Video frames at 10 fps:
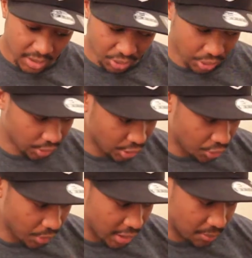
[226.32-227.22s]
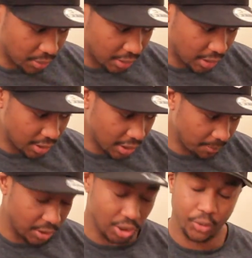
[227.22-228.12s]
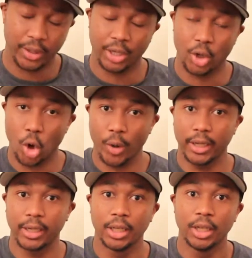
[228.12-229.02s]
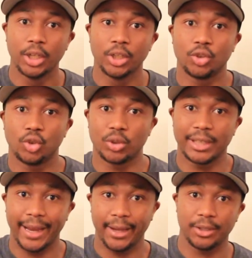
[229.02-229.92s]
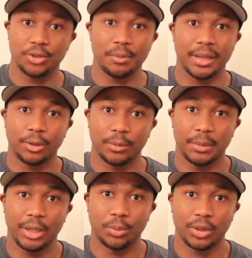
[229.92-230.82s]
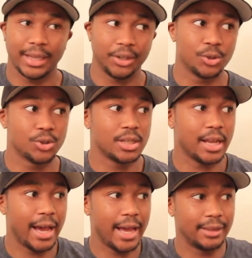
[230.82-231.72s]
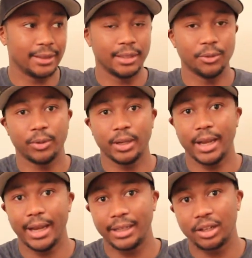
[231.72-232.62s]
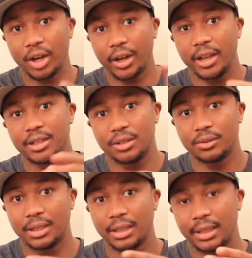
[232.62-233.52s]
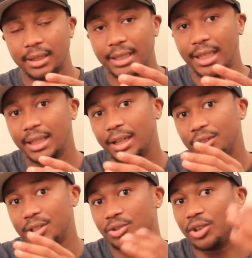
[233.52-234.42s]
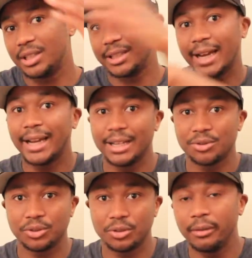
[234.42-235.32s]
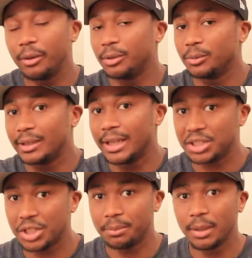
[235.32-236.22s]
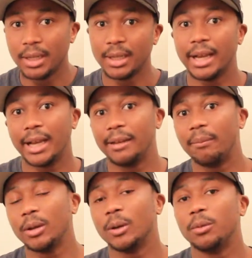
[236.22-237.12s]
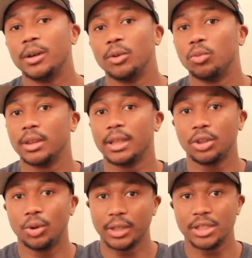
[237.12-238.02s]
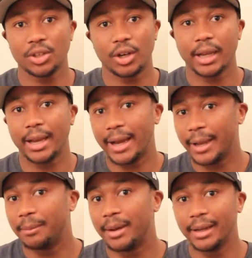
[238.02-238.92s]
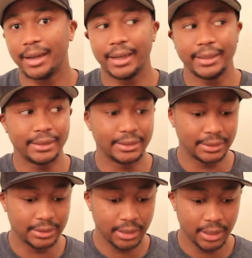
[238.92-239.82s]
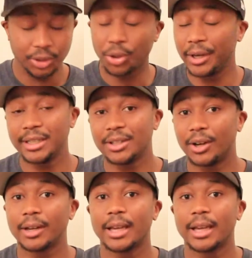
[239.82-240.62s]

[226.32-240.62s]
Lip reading: Doctor Strange. But this ship is already going to Titan to meet up with Thanos and the Guardians as well. They think that Thanos is going to Titan as well to meet up with that ship, and they meet up with Tony Stark and Iron Man, and Tony Stark,